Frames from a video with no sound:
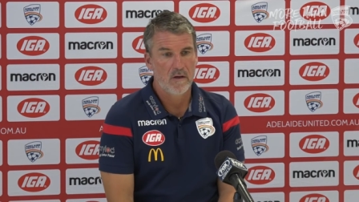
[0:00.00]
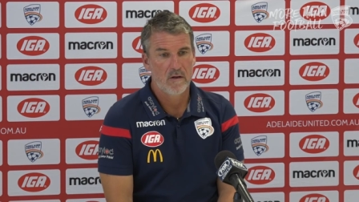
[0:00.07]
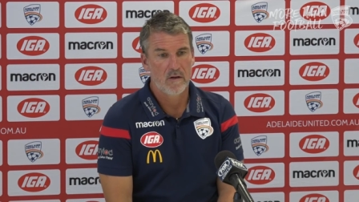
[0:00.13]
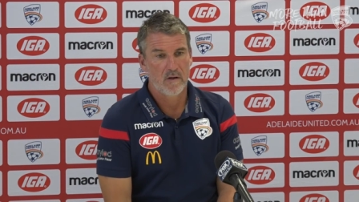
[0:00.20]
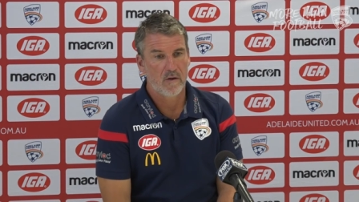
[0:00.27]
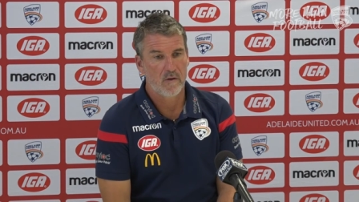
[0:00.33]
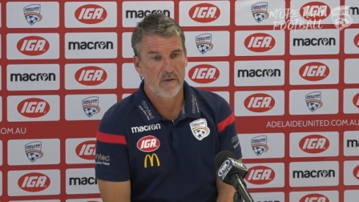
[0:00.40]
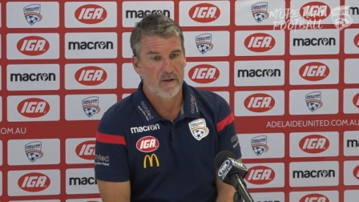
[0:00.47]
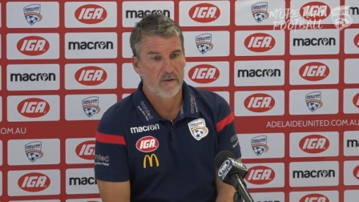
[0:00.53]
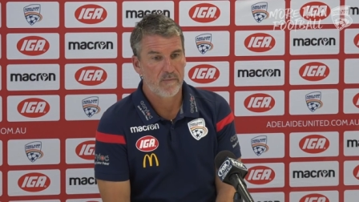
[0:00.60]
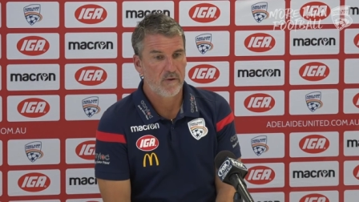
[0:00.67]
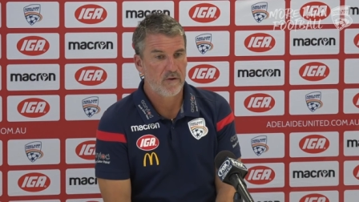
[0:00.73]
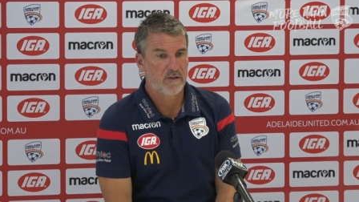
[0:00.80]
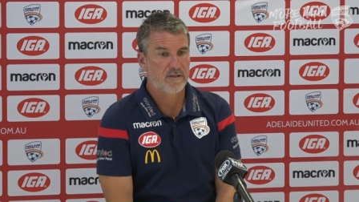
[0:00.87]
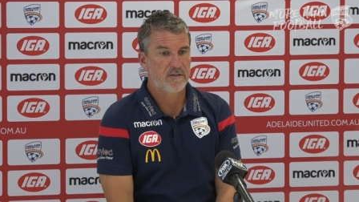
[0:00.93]
No, that
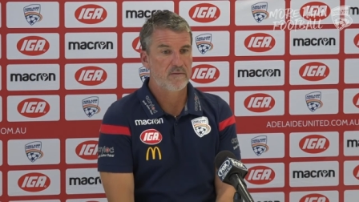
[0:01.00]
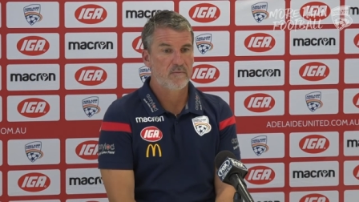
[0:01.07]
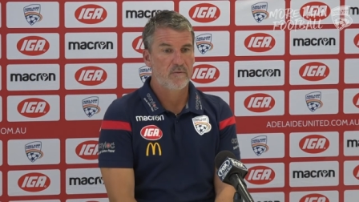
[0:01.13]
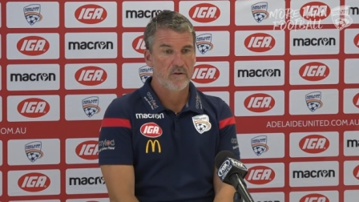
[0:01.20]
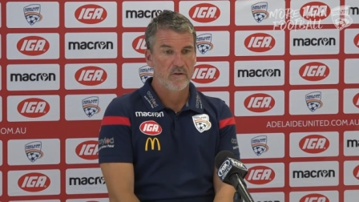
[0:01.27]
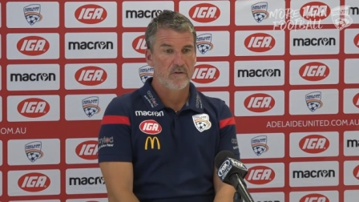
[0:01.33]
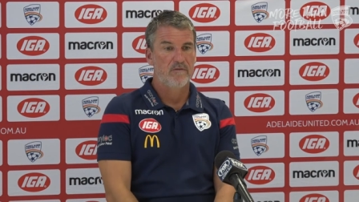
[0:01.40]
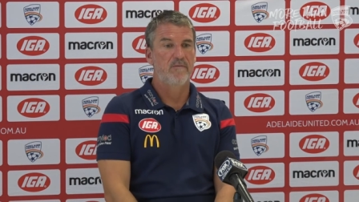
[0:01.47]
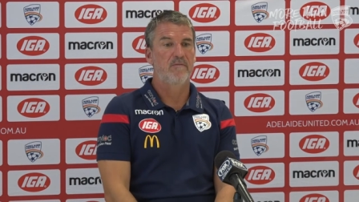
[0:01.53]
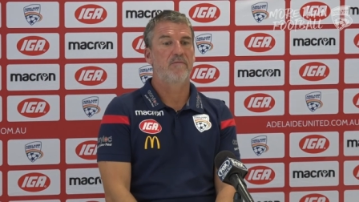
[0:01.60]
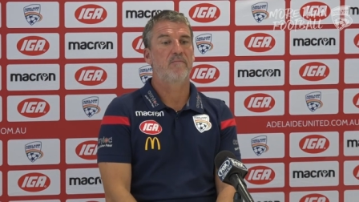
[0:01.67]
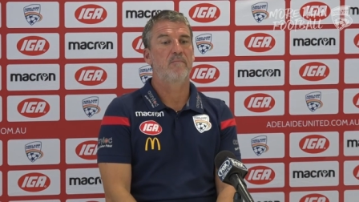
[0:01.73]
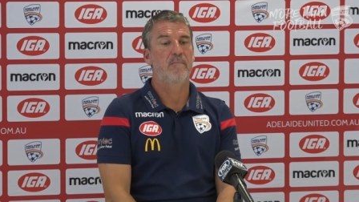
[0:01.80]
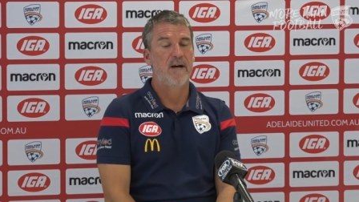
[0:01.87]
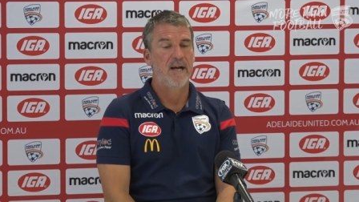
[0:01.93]
was one
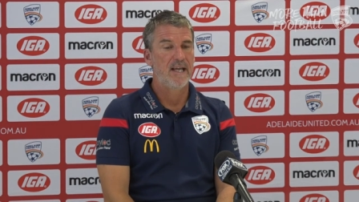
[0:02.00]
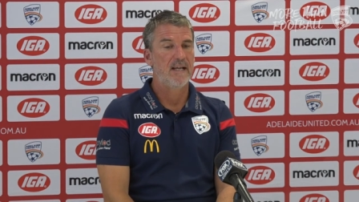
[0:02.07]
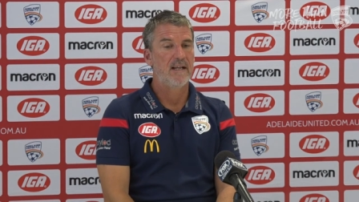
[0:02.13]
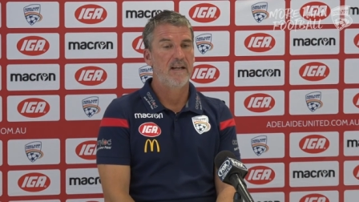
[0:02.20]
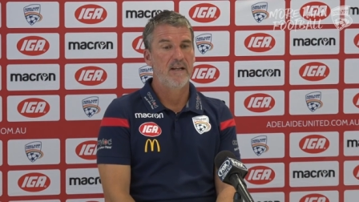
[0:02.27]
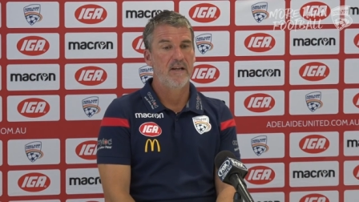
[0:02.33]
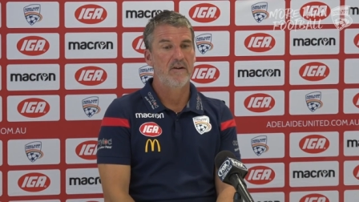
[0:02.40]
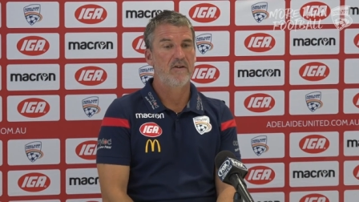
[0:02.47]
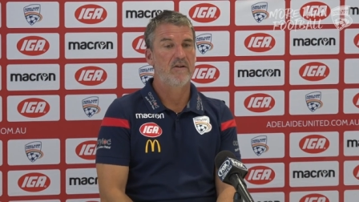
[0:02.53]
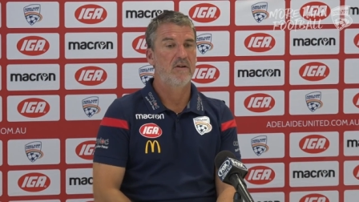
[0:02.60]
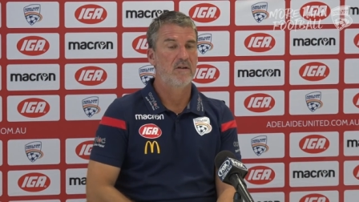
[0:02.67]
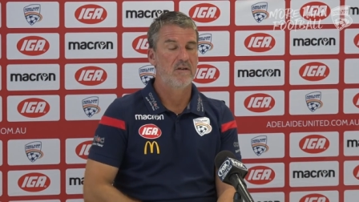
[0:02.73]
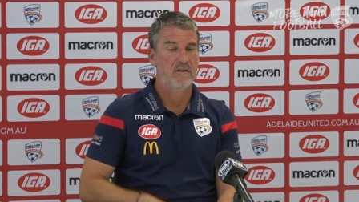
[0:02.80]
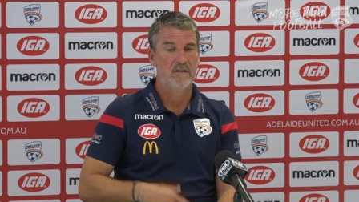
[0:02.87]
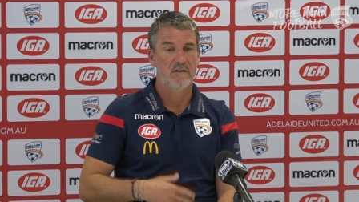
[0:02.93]
of my clear
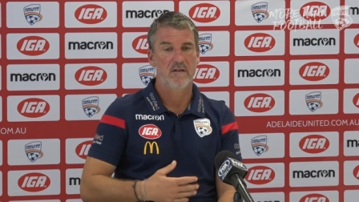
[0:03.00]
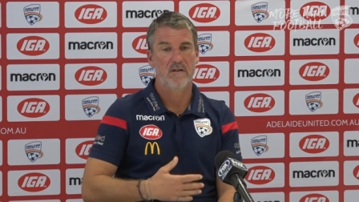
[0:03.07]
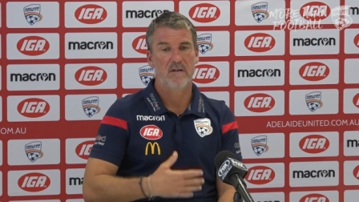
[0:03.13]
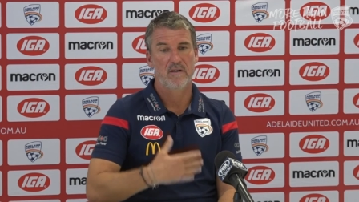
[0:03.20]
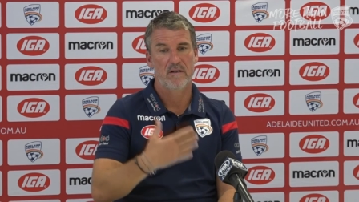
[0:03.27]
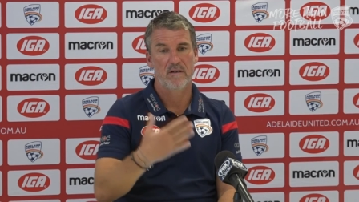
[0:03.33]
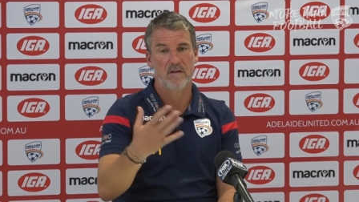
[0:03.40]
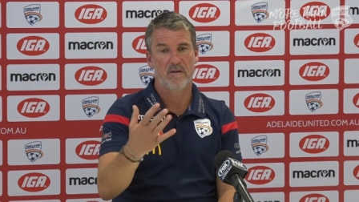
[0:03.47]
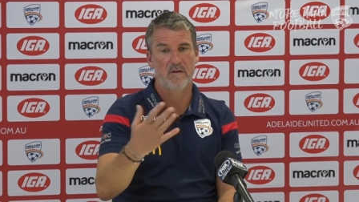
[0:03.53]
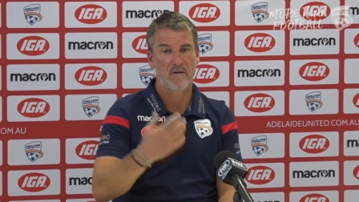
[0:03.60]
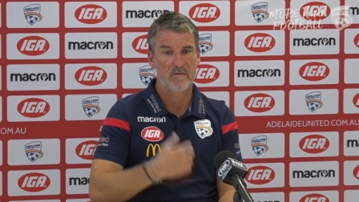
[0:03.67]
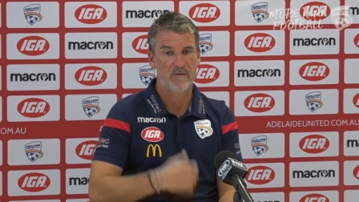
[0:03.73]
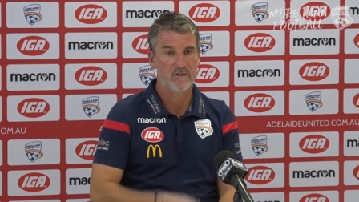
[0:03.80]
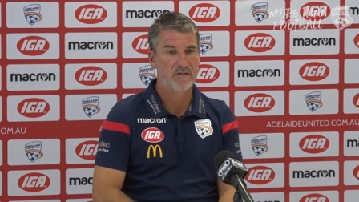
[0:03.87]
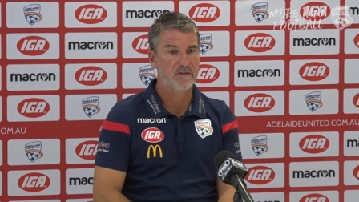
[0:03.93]

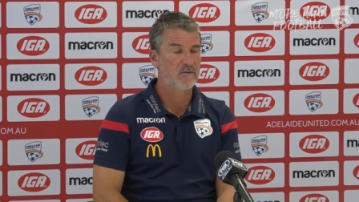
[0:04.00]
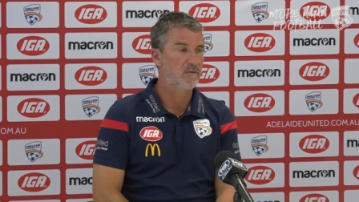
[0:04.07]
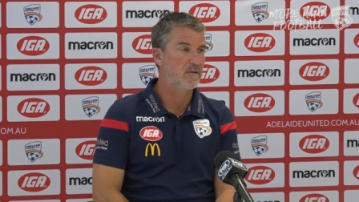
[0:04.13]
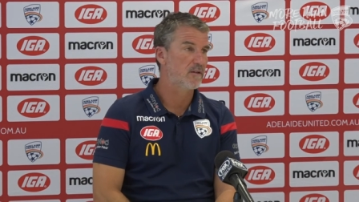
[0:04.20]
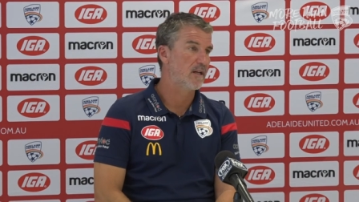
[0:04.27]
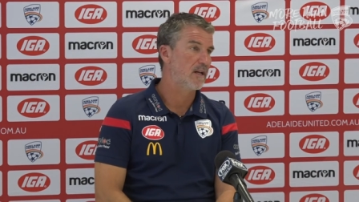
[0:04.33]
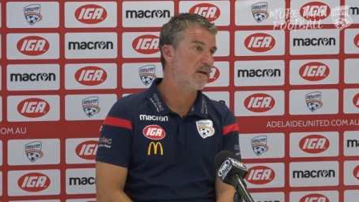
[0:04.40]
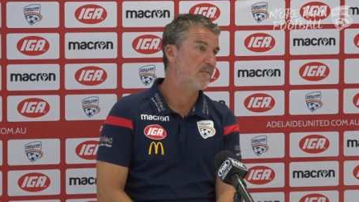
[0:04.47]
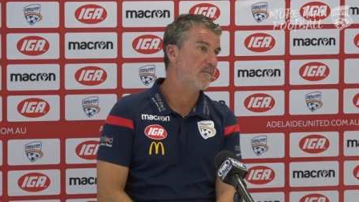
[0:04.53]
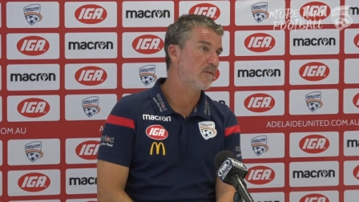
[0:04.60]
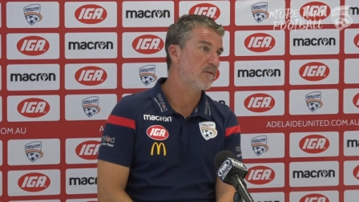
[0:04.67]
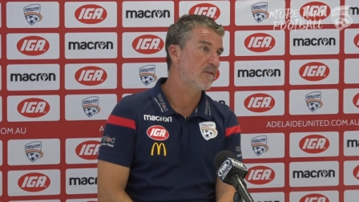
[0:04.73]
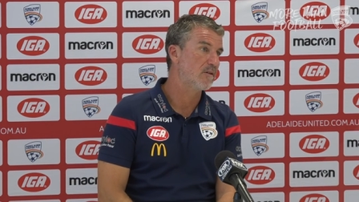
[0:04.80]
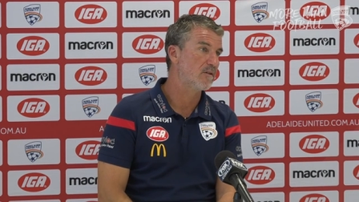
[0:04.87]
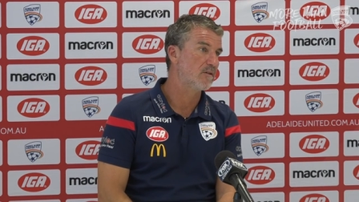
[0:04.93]
offers to the club
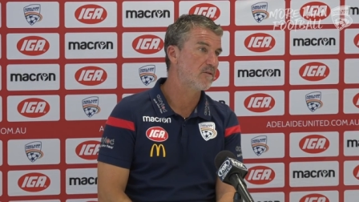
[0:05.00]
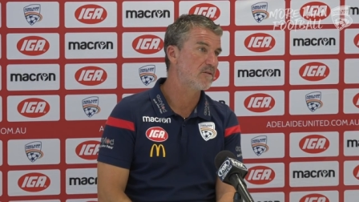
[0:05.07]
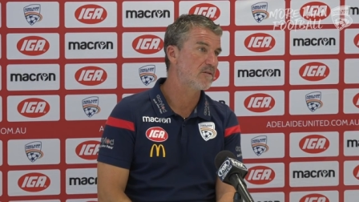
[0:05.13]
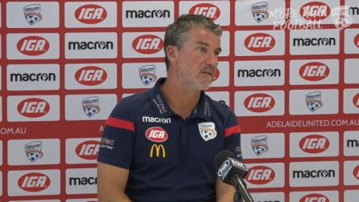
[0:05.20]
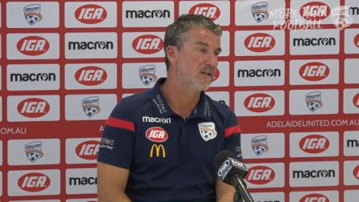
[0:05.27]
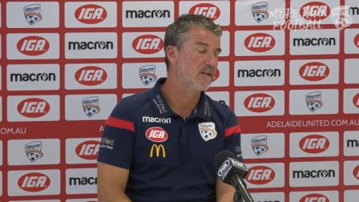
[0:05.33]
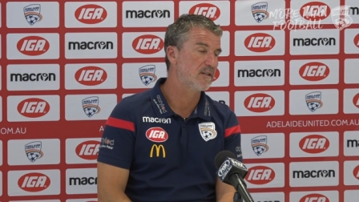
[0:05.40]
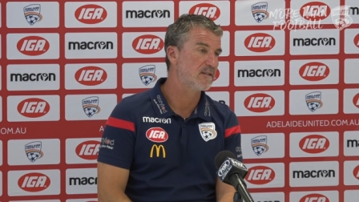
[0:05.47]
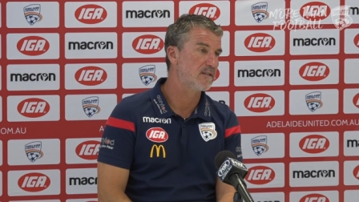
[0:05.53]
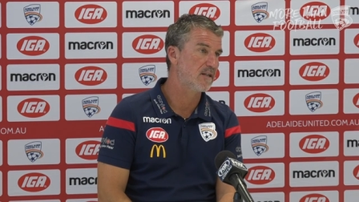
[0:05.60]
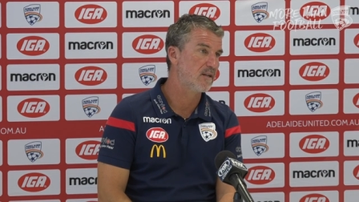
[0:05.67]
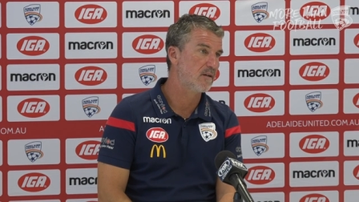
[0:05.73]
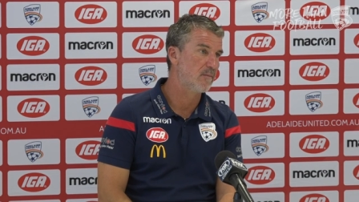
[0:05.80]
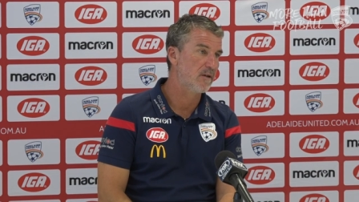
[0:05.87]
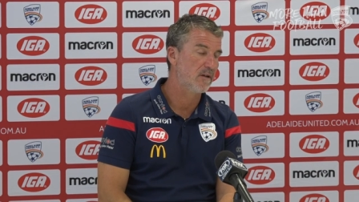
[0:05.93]
to sign a
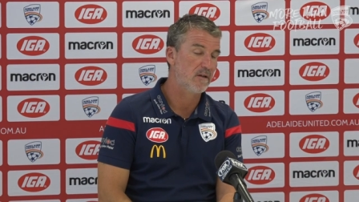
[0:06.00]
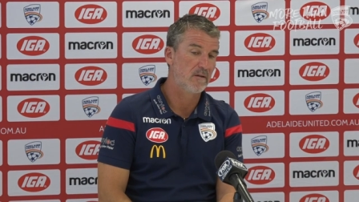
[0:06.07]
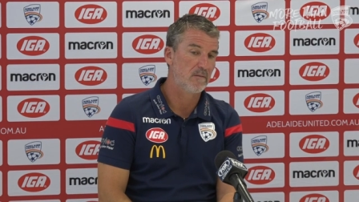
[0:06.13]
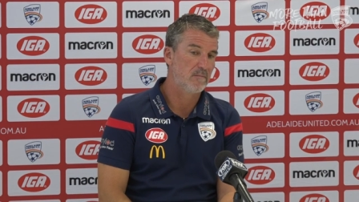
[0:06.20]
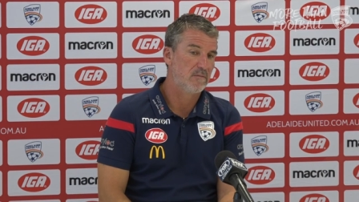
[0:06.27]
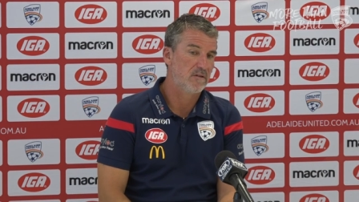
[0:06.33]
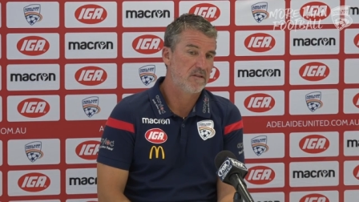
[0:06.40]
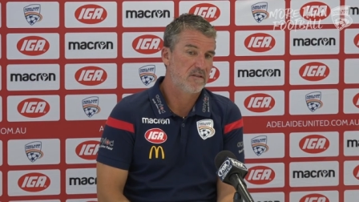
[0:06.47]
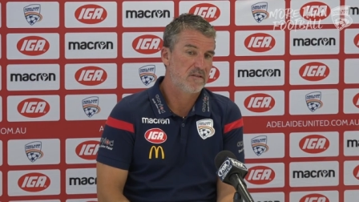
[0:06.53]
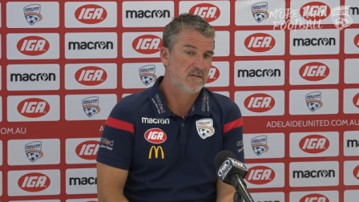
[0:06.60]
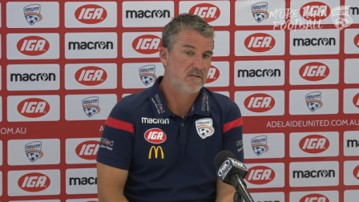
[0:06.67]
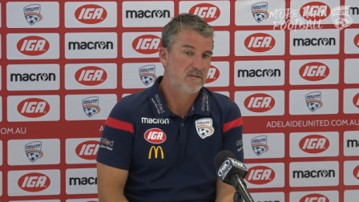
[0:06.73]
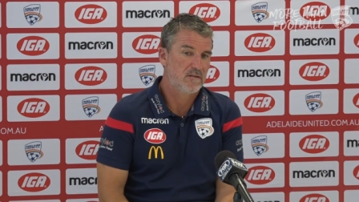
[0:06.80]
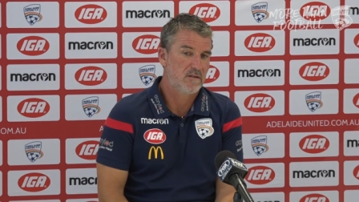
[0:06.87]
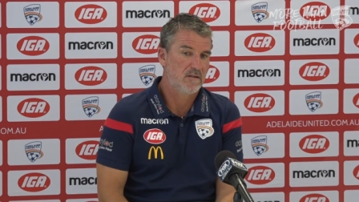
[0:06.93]
centre back,
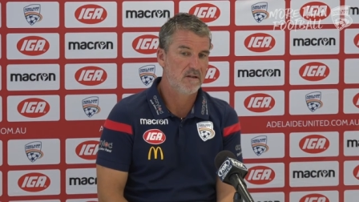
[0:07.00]
but